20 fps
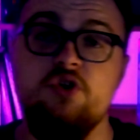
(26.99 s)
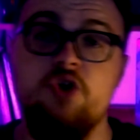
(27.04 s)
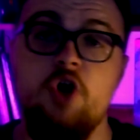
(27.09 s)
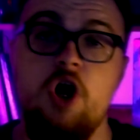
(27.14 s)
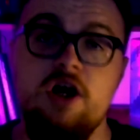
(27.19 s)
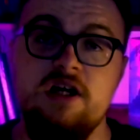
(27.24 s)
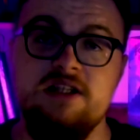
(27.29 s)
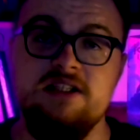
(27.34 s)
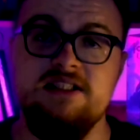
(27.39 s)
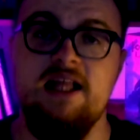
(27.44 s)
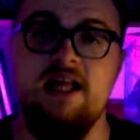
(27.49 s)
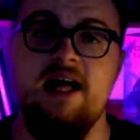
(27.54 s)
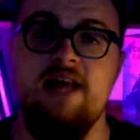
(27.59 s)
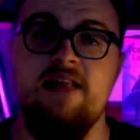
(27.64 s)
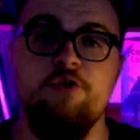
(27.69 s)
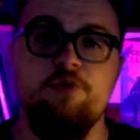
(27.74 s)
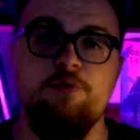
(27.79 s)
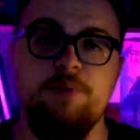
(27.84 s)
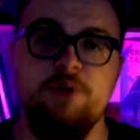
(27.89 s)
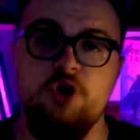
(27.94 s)
cursed land
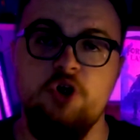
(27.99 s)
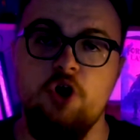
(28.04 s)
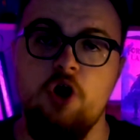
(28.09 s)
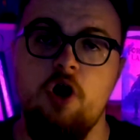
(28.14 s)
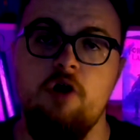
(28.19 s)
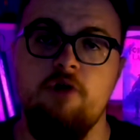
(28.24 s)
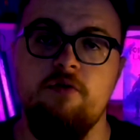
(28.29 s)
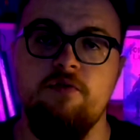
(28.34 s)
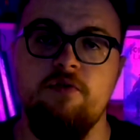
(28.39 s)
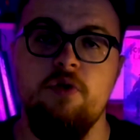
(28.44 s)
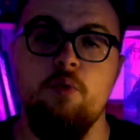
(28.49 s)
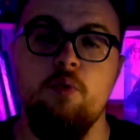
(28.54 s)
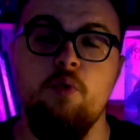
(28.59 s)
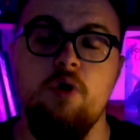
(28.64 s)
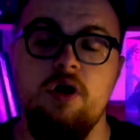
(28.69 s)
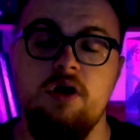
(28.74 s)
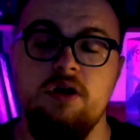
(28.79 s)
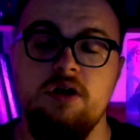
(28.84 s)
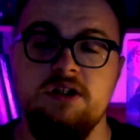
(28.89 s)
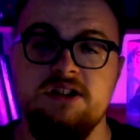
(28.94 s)
that's been cut off from the
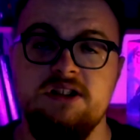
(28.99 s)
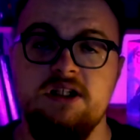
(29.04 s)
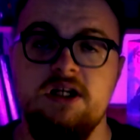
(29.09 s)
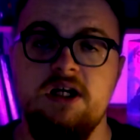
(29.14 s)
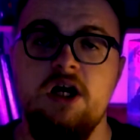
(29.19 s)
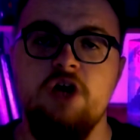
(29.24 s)
world